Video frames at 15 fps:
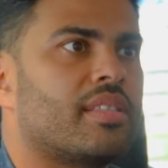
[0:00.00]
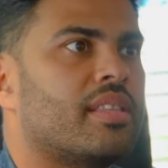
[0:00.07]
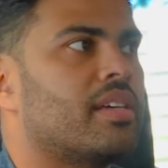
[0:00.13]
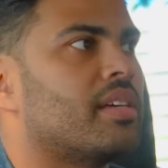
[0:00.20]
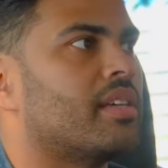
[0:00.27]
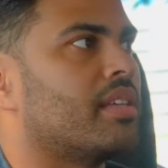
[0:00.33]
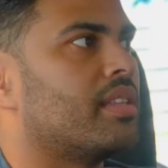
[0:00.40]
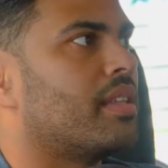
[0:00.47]

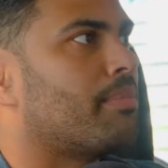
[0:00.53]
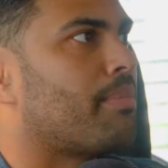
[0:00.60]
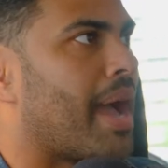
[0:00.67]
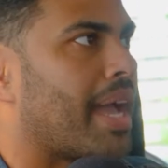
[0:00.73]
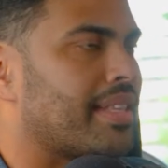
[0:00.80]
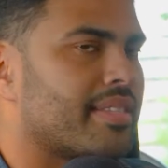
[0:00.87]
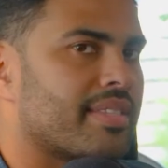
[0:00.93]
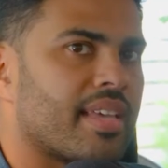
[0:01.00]
the
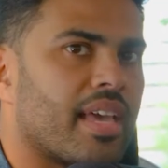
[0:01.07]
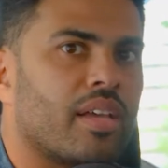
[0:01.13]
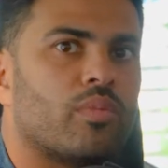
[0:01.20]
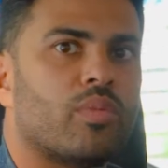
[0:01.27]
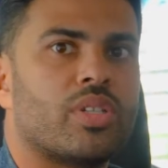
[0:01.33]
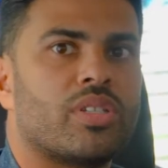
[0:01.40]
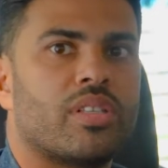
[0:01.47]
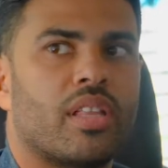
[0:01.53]
mindset in
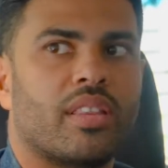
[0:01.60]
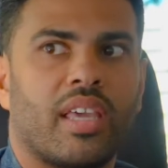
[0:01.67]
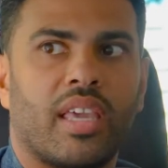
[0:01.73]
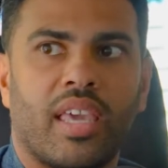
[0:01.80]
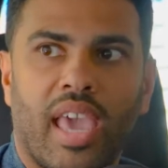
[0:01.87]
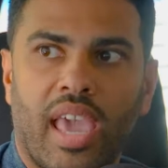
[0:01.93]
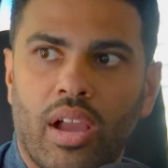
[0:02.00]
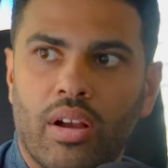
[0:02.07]
which that they
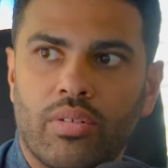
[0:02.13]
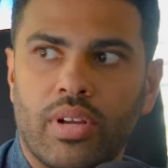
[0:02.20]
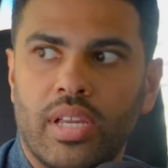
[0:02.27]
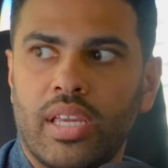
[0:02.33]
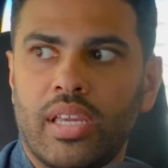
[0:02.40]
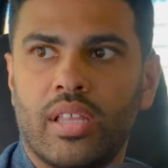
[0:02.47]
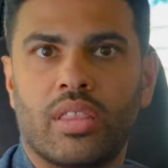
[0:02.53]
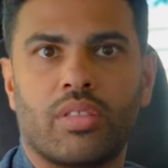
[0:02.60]

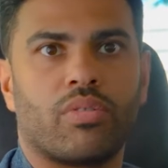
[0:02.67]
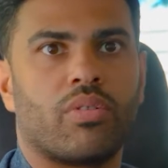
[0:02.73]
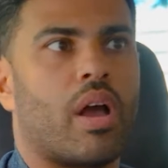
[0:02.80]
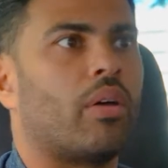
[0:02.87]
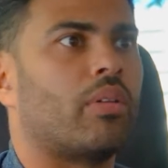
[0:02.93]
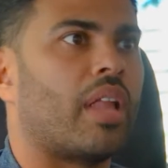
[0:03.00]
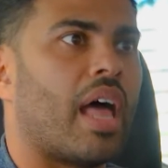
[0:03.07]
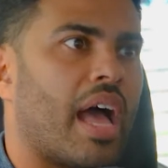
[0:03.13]
carry
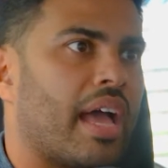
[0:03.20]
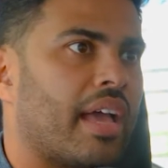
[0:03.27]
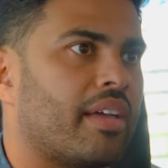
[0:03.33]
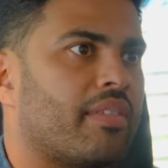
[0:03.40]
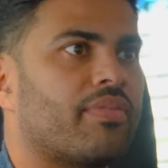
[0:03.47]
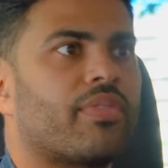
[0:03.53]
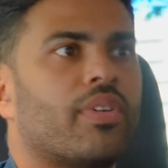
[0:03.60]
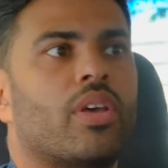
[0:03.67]
throughout
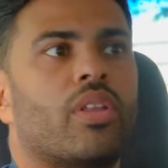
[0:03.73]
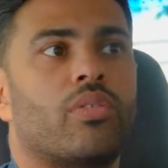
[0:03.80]
life,